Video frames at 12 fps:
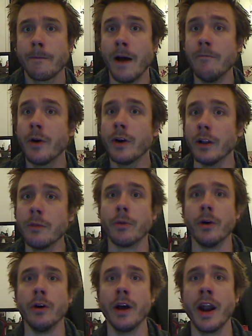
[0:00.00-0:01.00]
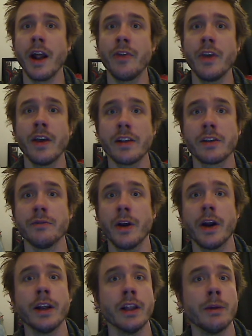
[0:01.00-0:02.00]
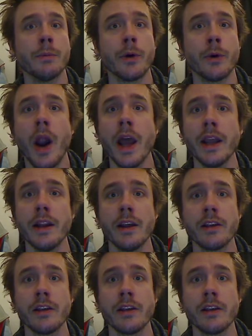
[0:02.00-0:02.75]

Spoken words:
I'm very liberal, and I think that's a very liberal right,